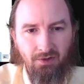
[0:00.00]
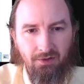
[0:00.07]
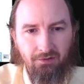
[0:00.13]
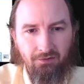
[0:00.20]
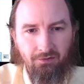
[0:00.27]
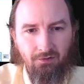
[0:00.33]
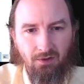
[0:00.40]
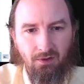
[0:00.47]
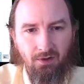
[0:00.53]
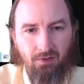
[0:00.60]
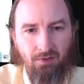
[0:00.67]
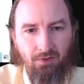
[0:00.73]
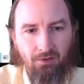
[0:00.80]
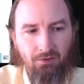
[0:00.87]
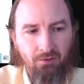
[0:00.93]
let's start
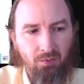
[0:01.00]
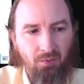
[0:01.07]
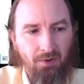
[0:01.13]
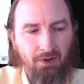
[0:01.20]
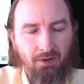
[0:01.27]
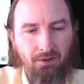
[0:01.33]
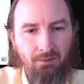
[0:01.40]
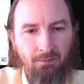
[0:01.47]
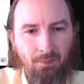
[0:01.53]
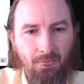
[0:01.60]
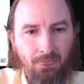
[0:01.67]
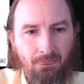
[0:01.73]
it this way.